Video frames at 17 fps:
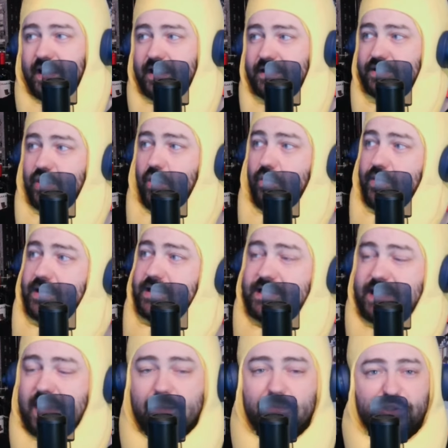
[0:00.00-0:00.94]

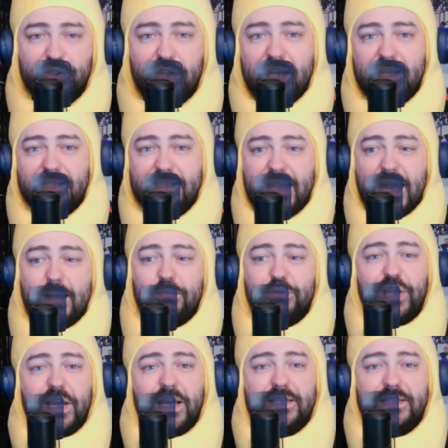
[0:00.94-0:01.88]
always Snapchat.
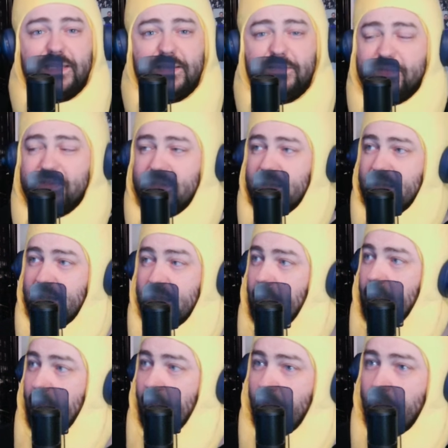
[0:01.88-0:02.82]
Snapchat seems,
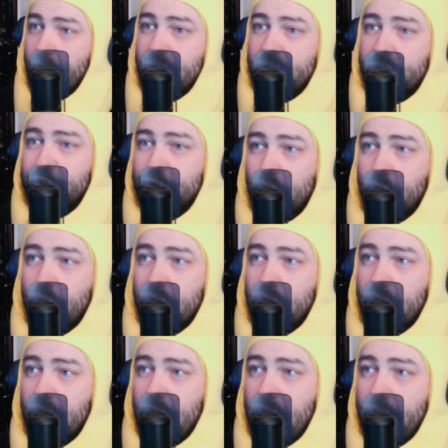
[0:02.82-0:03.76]
I mean,
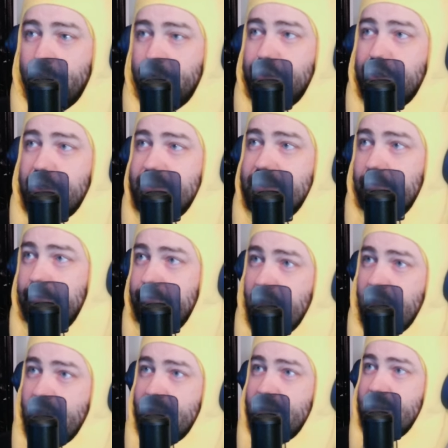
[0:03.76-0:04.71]
sure, I'm just a
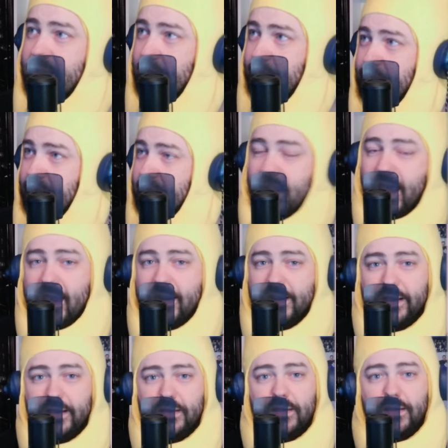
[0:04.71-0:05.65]
man in a
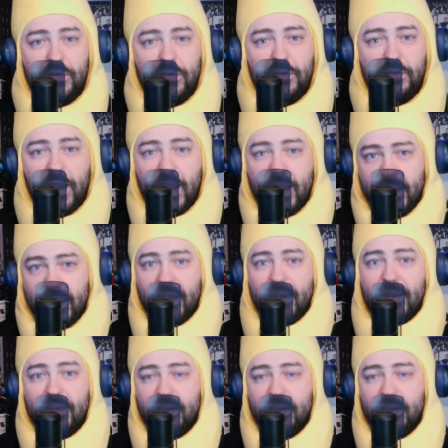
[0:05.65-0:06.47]
banana. I get it.